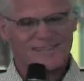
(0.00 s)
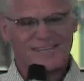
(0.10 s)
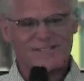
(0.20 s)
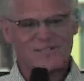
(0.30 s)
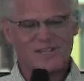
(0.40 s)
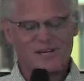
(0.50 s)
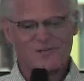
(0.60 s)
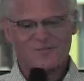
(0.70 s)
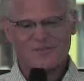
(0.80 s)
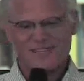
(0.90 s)
And
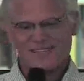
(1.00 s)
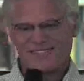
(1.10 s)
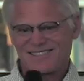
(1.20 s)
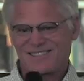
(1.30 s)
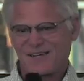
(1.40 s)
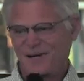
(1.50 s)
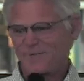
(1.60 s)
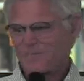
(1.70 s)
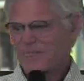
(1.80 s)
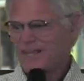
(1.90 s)
so,
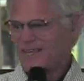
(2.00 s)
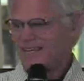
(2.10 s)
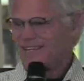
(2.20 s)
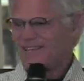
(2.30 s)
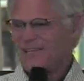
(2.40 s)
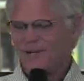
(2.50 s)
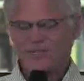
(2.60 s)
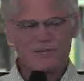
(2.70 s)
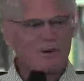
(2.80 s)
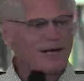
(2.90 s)
so, you know,
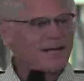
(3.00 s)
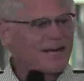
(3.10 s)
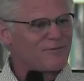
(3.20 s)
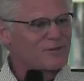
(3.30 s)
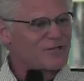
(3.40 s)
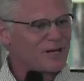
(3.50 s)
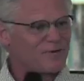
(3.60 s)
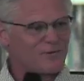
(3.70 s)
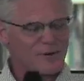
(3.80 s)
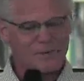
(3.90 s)
she bought a half a
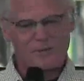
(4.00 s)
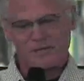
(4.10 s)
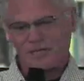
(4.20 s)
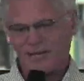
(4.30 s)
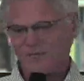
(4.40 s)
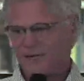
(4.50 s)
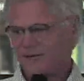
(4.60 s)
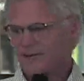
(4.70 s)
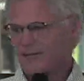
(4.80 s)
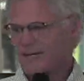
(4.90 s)
share from me, which gave me a,
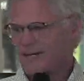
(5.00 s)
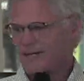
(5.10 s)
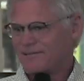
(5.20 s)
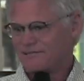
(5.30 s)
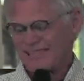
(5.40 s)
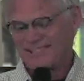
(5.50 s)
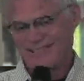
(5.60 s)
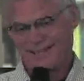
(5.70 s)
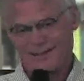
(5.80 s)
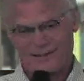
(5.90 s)
uh, a
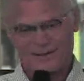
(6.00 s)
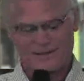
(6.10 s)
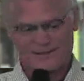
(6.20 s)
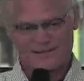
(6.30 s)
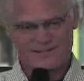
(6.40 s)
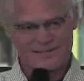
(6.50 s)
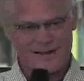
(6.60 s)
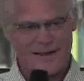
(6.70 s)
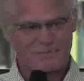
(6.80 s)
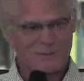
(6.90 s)
little
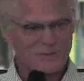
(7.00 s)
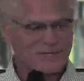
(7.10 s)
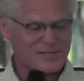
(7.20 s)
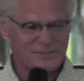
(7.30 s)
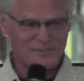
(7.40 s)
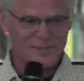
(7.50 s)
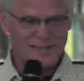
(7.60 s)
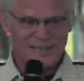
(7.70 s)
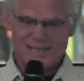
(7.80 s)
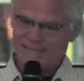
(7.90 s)
optimism,
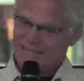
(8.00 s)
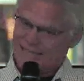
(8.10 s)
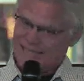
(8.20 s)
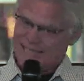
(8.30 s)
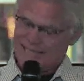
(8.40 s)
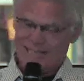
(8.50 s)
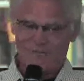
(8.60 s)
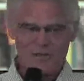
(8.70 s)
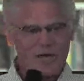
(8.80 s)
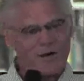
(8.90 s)

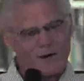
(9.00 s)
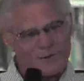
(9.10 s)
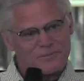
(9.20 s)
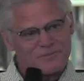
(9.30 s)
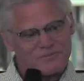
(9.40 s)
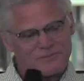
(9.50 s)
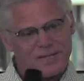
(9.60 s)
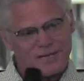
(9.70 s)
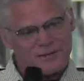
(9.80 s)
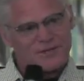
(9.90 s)
even though,
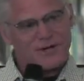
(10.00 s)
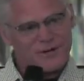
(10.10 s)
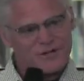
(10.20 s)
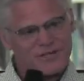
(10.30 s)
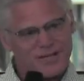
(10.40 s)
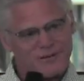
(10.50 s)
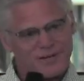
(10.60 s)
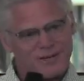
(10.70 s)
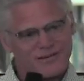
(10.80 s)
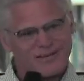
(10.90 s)
you know, it's hard to say,
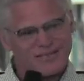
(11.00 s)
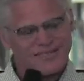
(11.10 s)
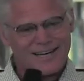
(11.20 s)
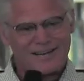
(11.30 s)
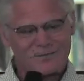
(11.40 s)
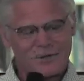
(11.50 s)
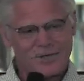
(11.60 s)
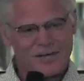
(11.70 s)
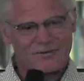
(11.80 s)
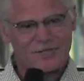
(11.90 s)
well, uh, yeah, I've
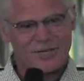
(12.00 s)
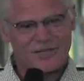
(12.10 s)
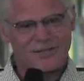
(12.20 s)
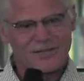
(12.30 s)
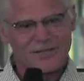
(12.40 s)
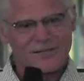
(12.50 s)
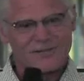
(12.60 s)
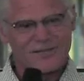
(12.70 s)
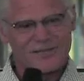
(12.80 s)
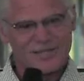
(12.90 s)
sold a half a share.
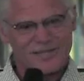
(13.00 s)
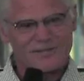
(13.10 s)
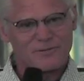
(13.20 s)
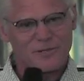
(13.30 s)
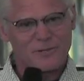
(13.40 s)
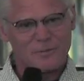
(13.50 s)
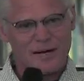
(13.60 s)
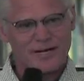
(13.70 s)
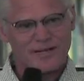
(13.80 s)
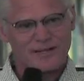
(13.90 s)
And then it's like, well, who
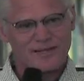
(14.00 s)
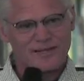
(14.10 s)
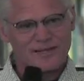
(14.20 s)
bought it?